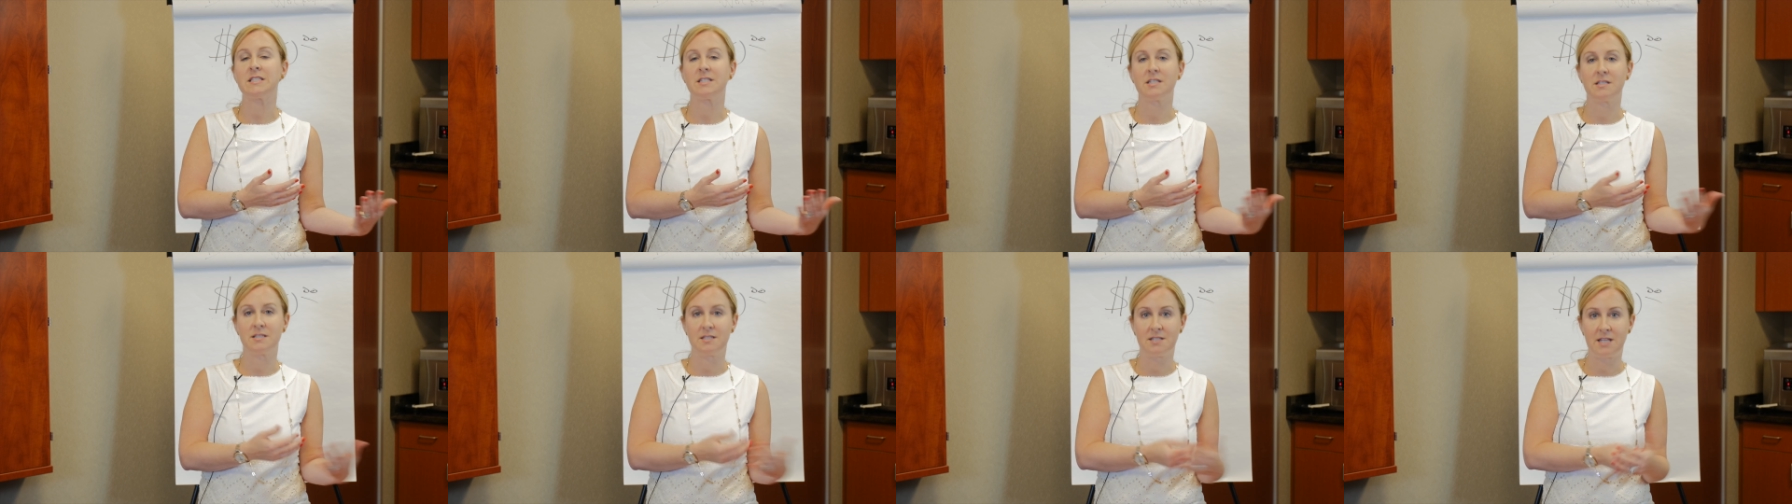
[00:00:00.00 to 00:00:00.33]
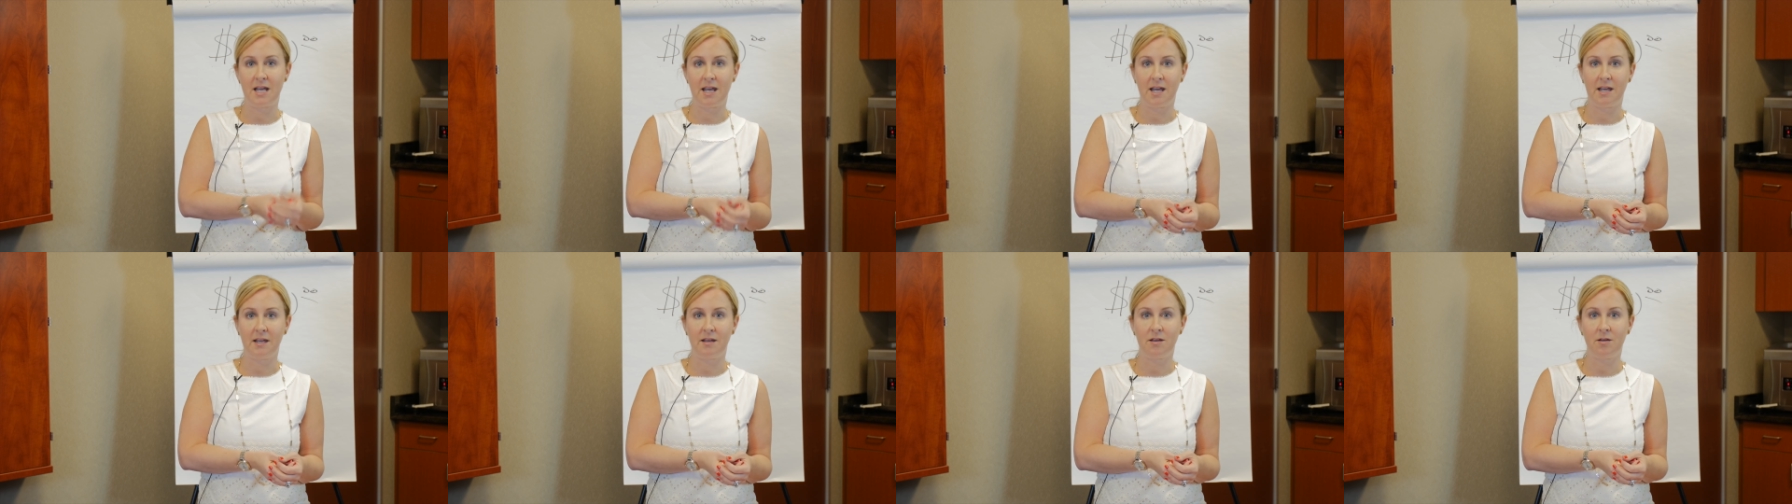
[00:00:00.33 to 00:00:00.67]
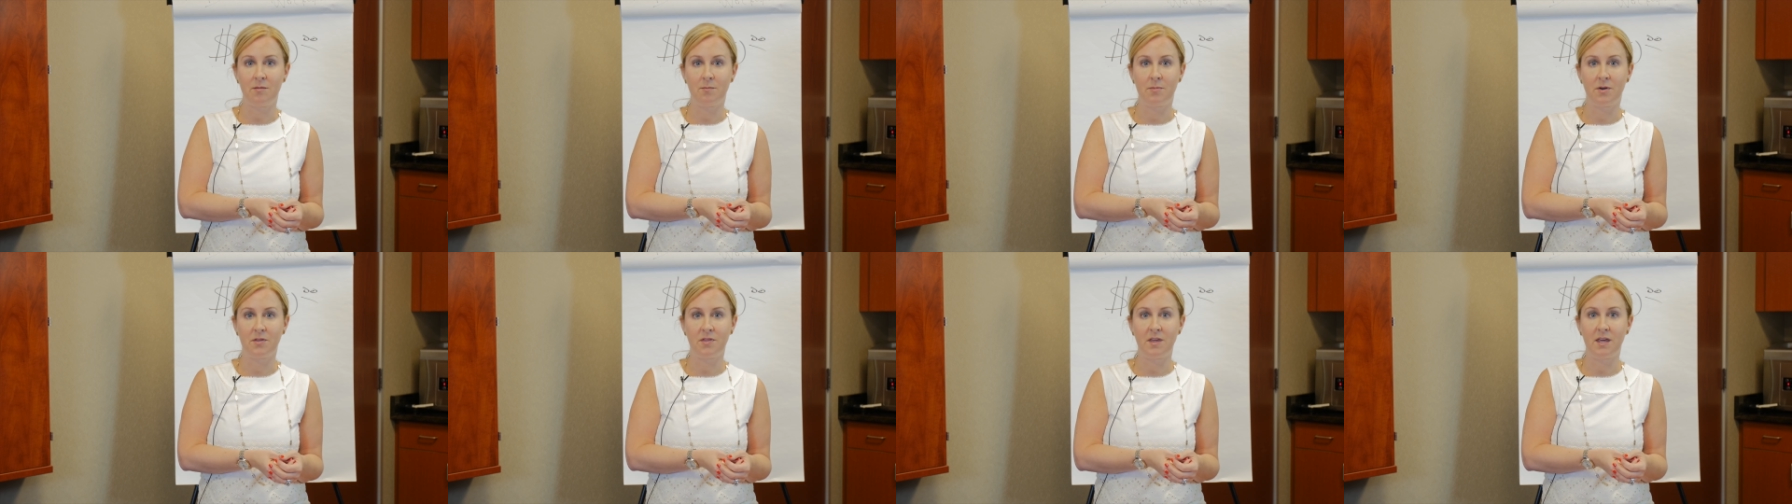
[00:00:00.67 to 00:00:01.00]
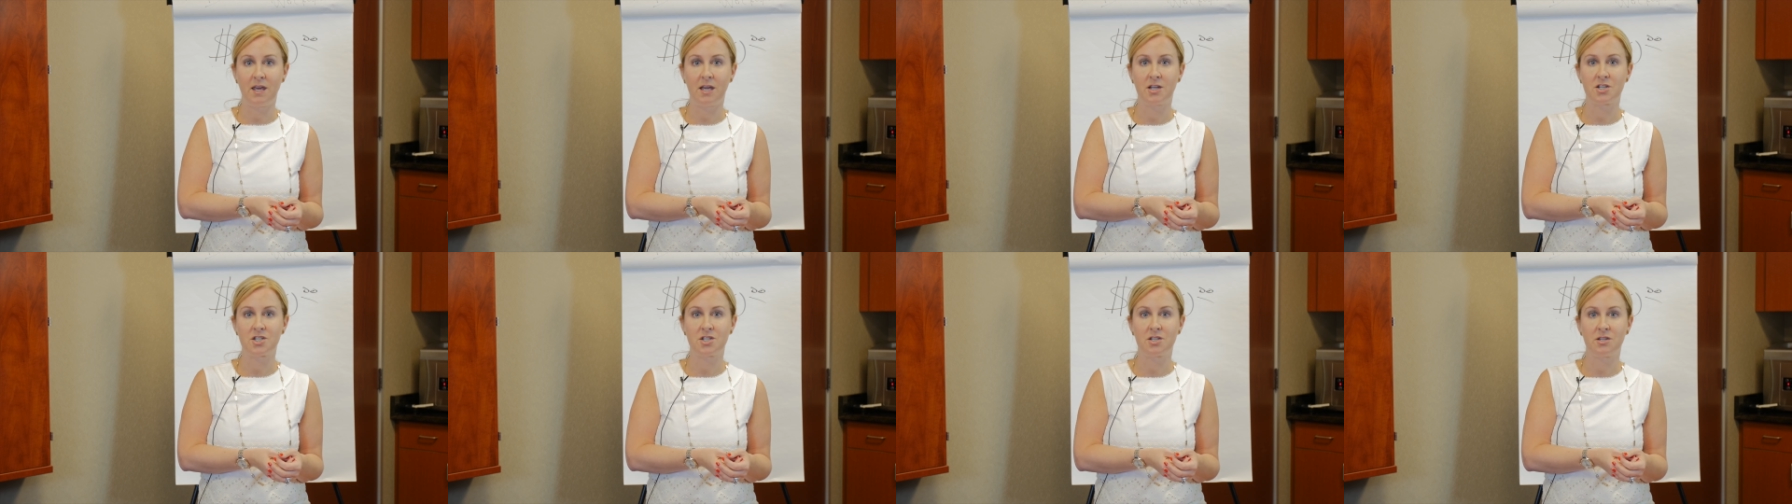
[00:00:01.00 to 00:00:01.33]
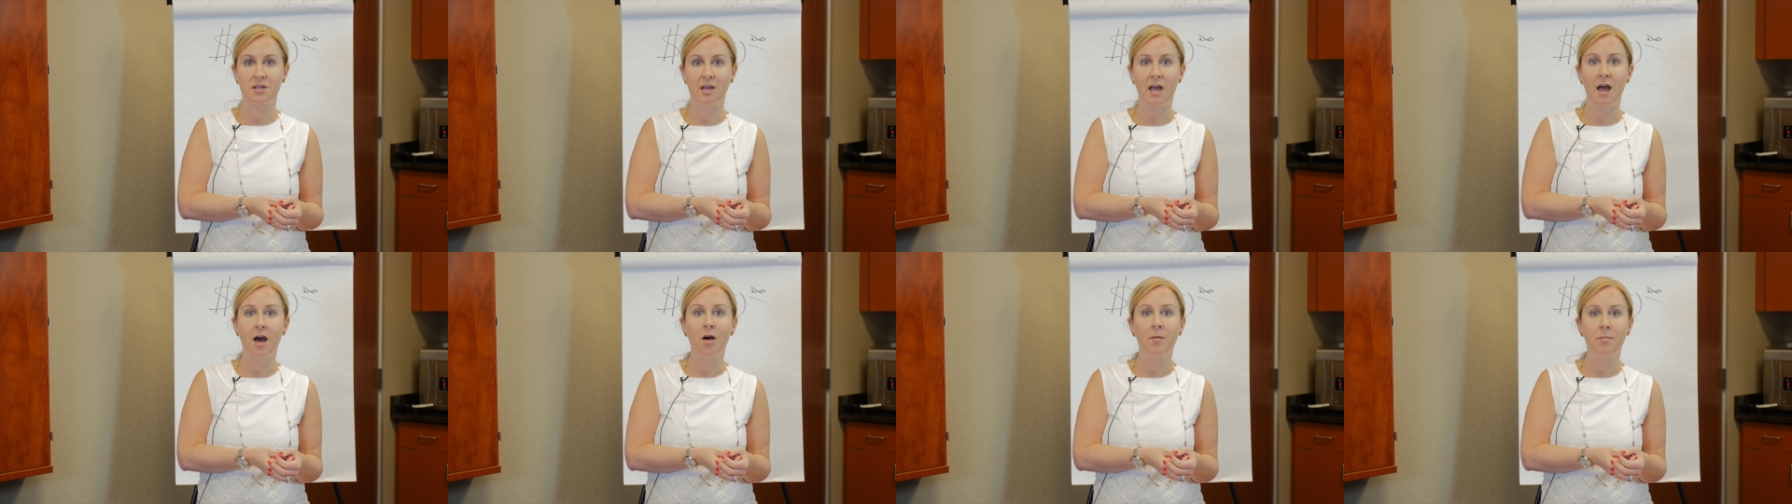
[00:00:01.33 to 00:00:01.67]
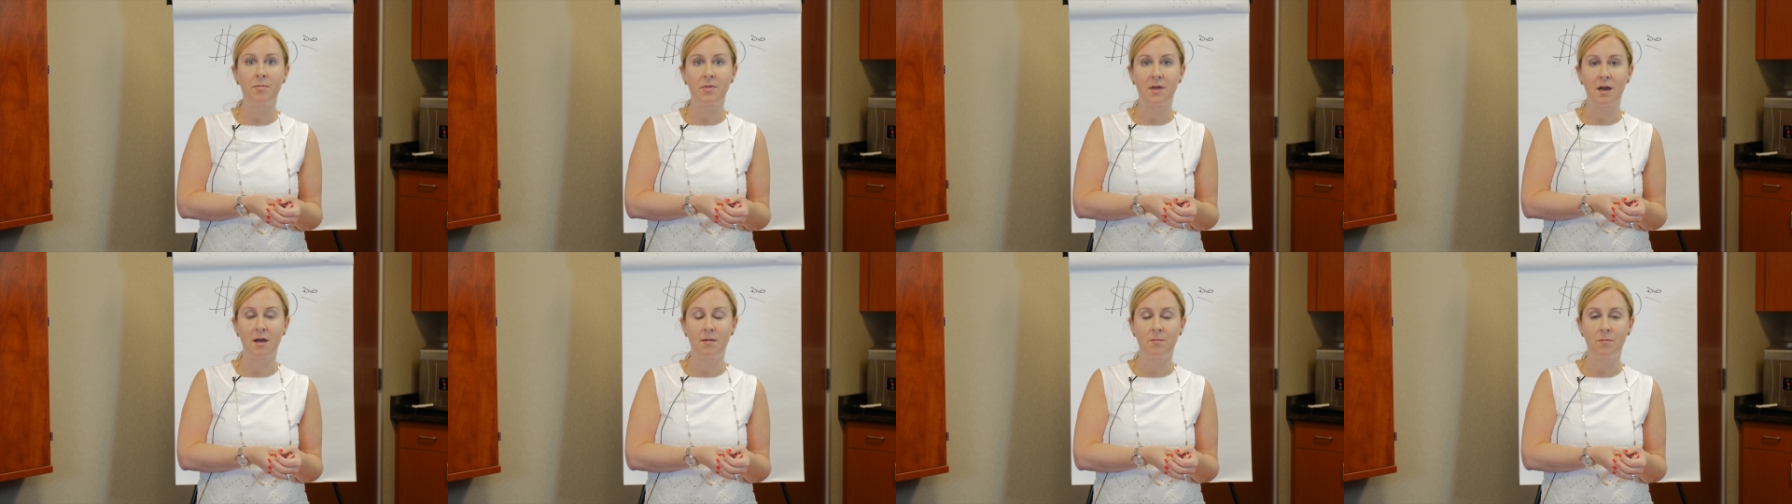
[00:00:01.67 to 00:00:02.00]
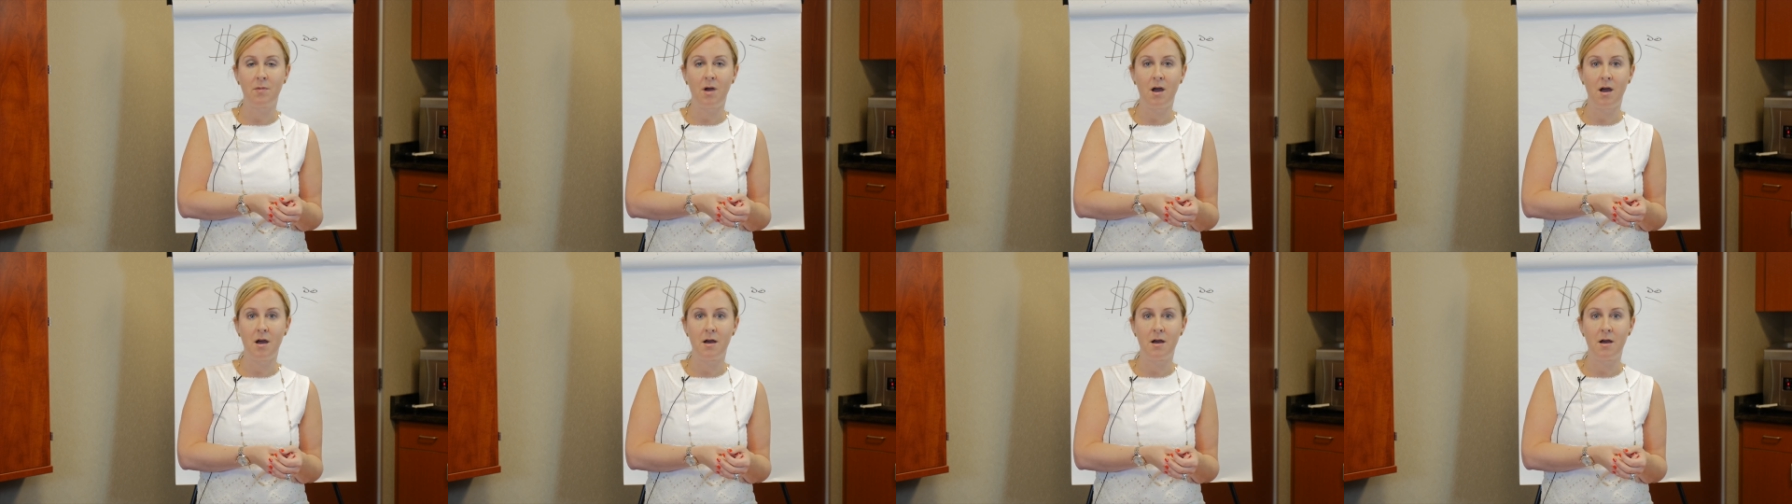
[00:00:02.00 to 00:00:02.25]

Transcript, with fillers: to stay, but they actually help them,